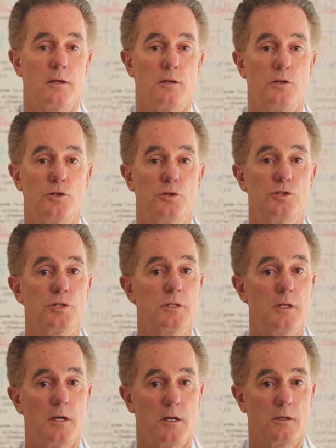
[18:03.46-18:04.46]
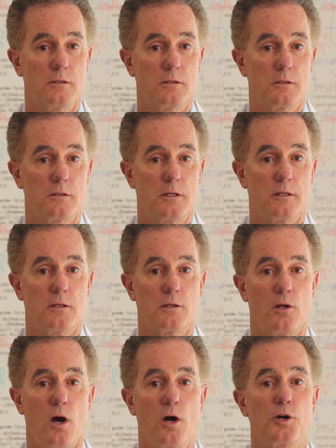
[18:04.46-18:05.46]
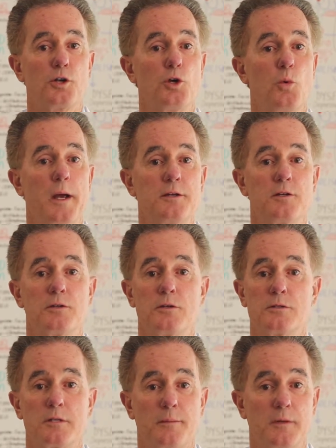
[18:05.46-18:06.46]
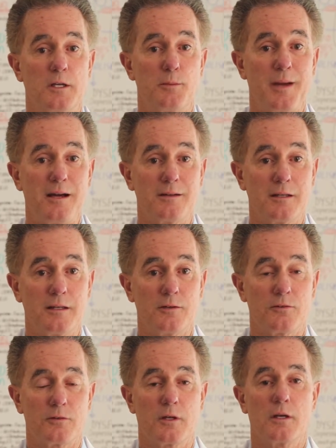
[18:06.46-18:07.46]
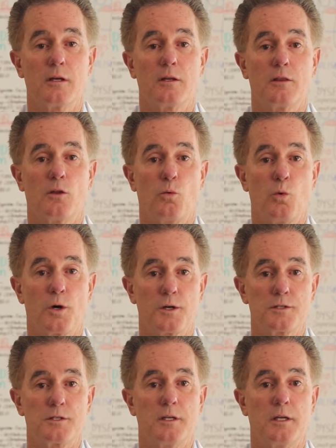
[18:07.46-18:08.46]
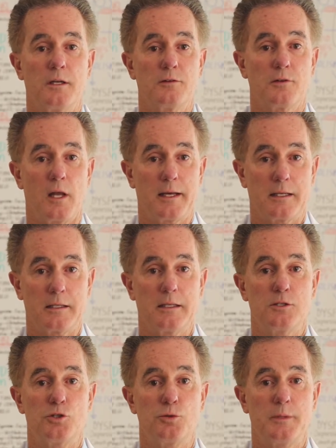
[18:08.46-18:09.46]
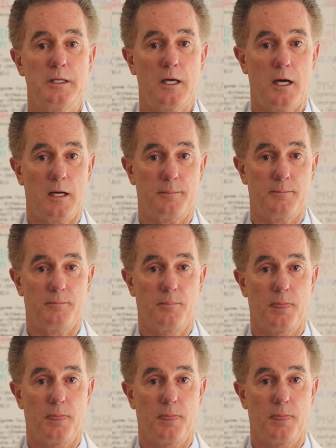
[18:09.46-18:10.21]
you should know that the longer you wait to do something about this, the worse it is likely to become,